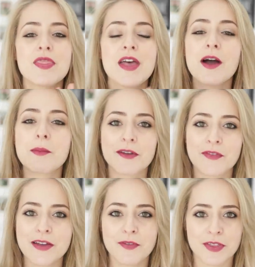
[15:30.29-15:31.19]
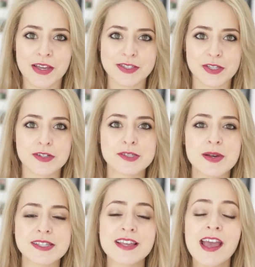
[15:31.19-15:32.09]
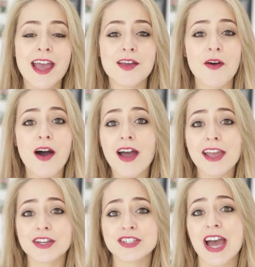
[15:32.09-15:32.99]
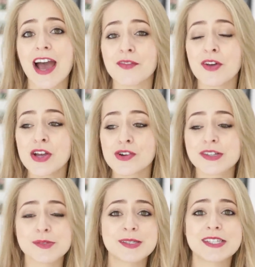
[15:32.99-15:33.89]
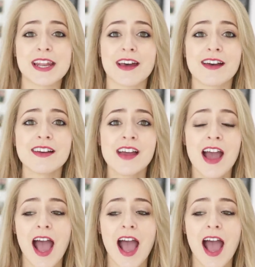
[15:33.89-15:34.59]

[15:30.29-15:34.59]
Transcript: They are my favorite things at Christmas. If I could have Christmas dinner